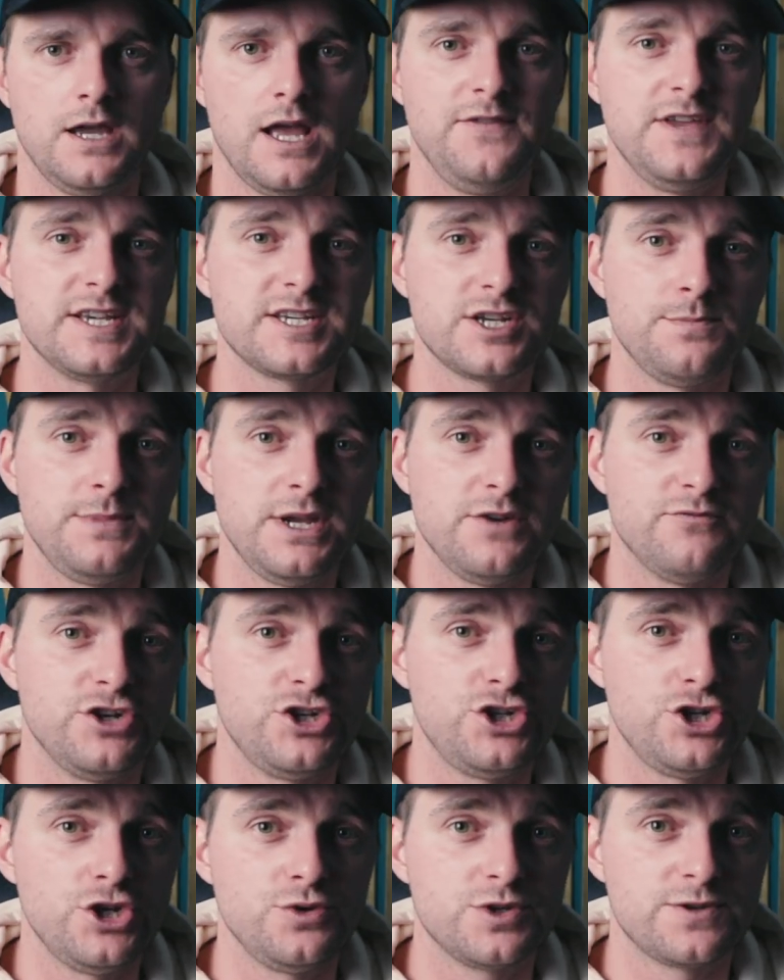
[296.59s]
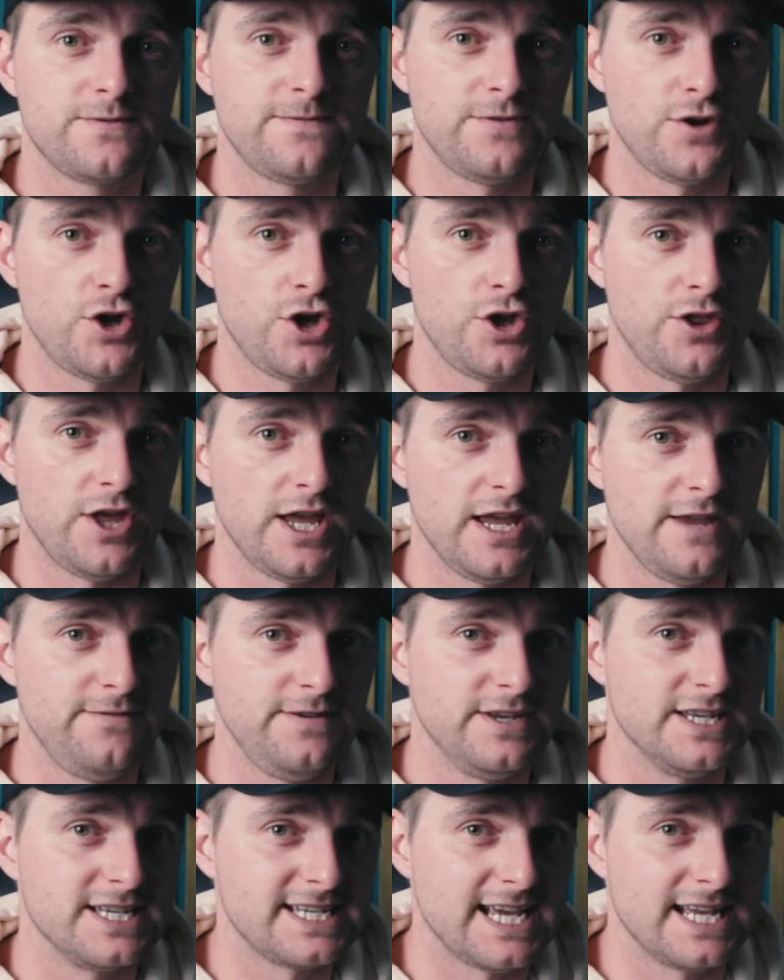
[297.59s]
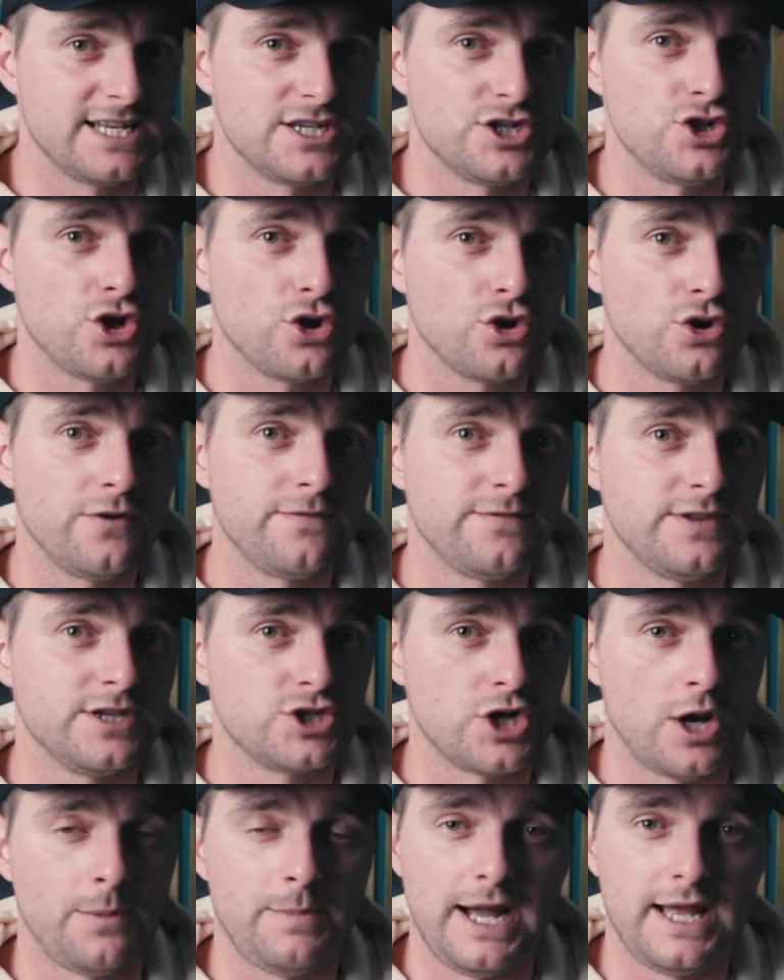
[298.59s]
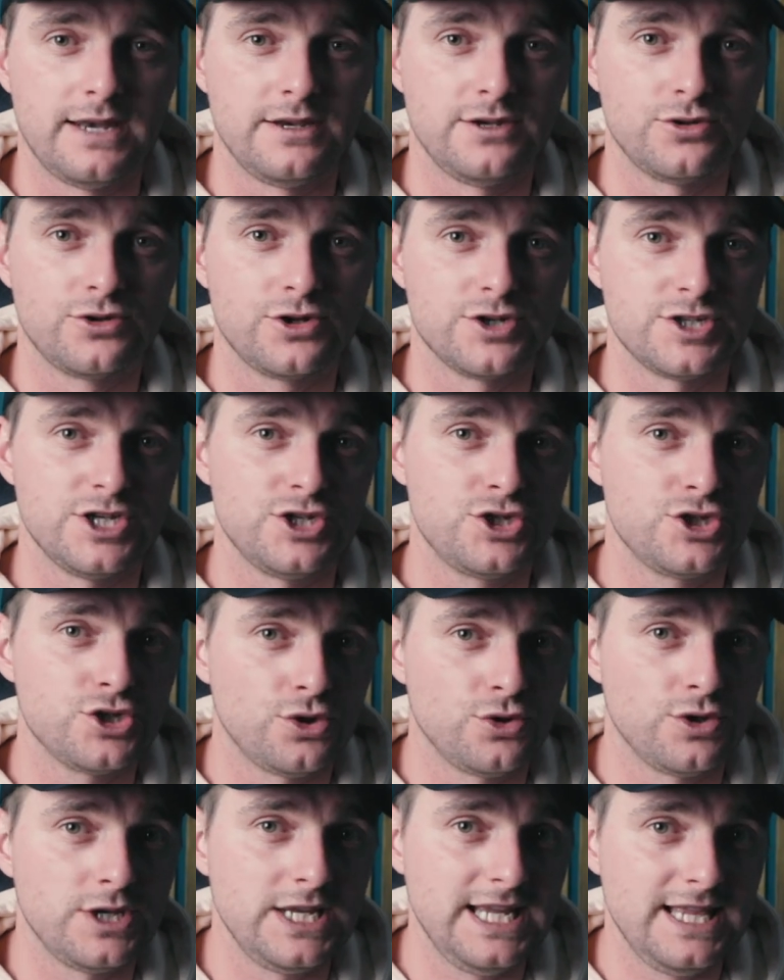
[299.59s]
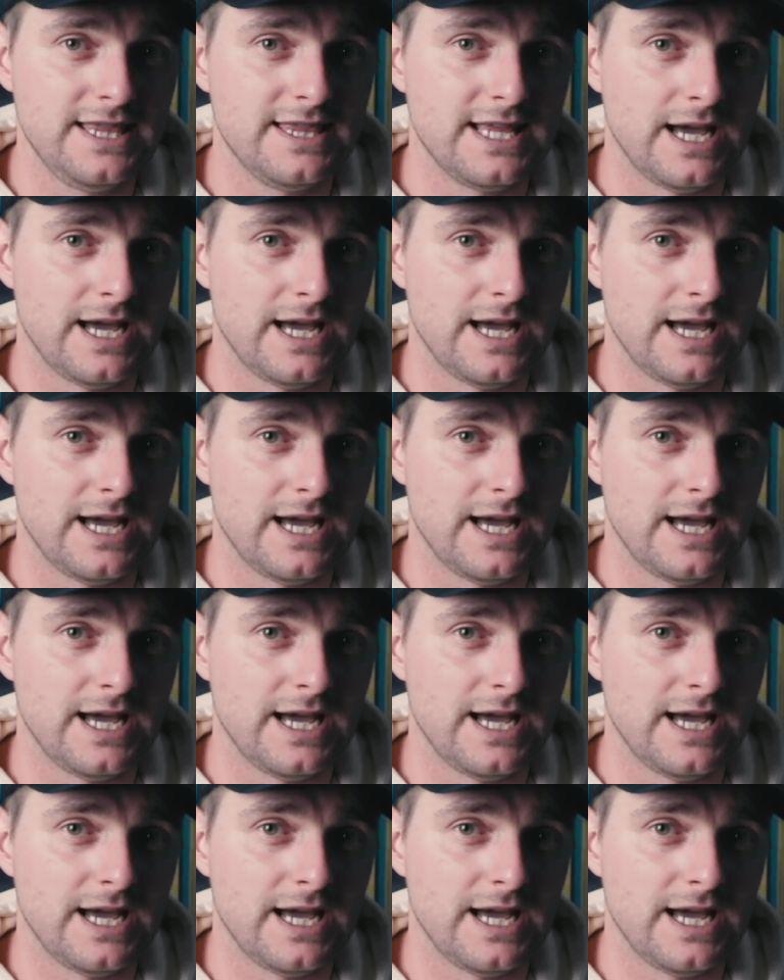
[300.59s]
and this can be reduced further if you decide to not go for the top handle because you don't need